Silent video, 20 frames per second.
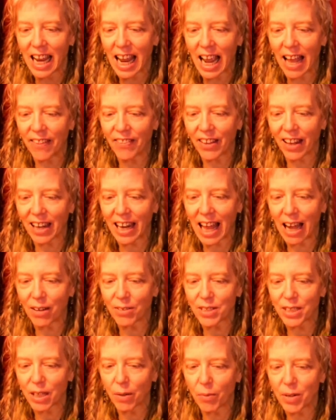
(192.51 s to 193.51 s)
and that
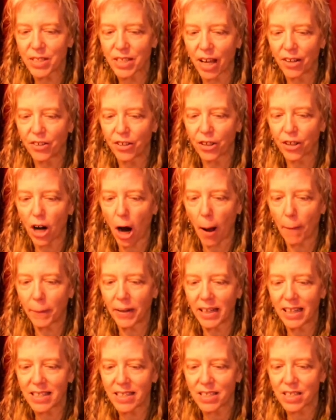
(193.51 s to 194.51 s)
Lhasa was under
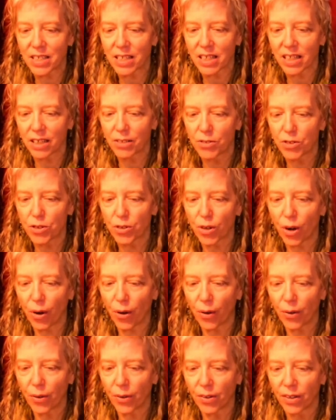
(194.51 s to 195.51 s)
communist
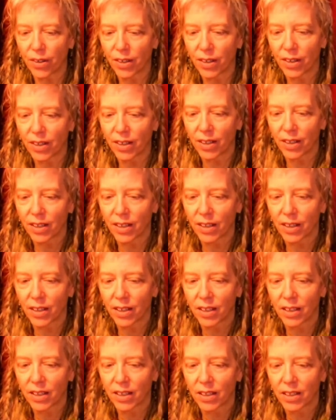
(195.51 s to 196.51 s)
control.
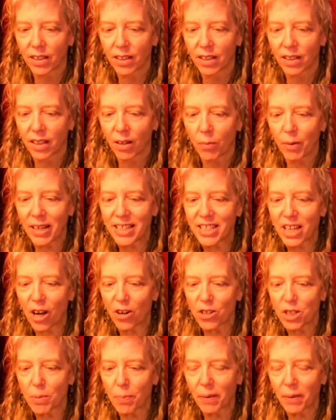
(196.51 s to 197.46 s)
"We don't